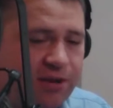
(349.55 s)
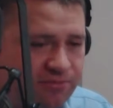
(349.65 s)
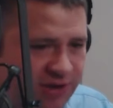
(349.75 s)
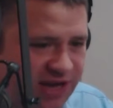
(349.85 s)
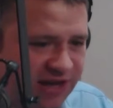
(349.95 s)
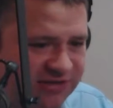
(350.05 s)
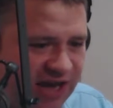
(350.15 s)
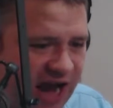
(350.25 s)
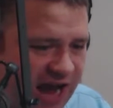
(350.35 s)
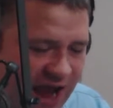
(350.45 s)
Because
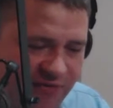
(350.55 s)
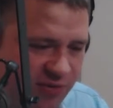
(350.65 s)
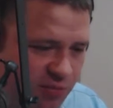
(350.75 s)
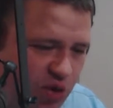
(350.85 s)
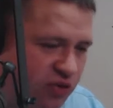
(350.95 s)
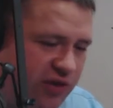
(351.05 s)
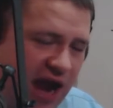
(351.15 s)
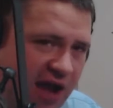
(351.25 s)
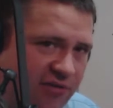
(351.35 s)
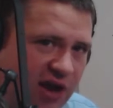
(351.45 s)
I haven't moved, I
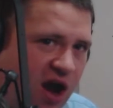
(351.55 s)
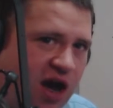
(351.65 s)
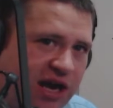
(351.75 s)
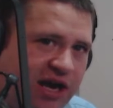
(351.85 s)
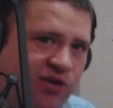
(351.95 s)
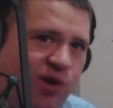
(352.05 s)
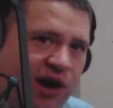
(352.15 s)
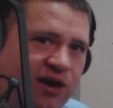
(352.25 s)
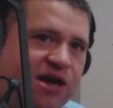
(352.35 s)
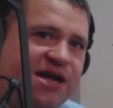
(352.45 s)
haven't gone
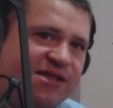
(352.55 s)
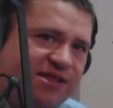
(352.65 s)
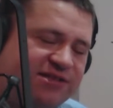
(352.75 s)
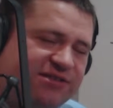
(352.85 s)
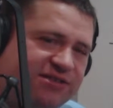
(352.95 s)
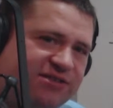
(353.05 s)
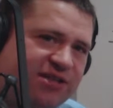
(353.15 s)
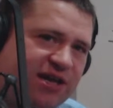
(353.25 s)
anywhere, this is,